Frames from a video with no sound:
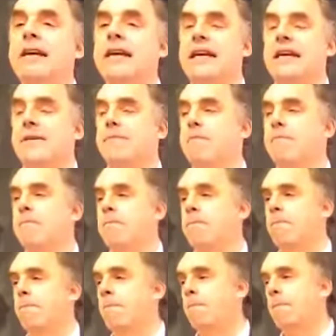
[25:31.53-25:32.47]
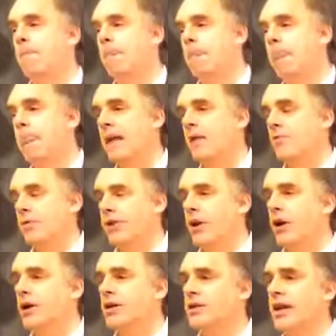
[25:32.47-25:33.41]
be? Well,
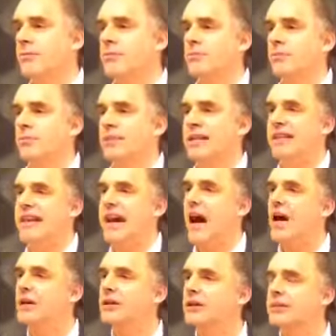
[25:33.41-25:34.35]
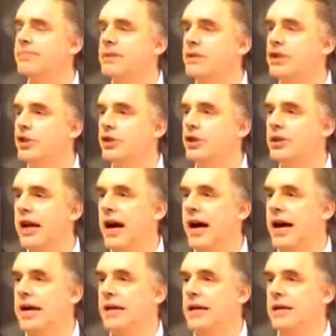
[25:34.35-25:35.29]
the archetypes would be the ultimate good
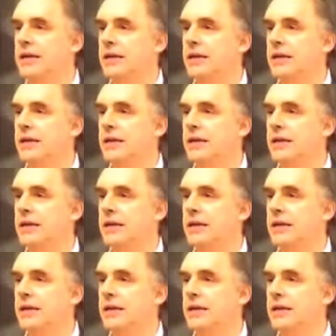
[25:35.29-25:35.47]
guy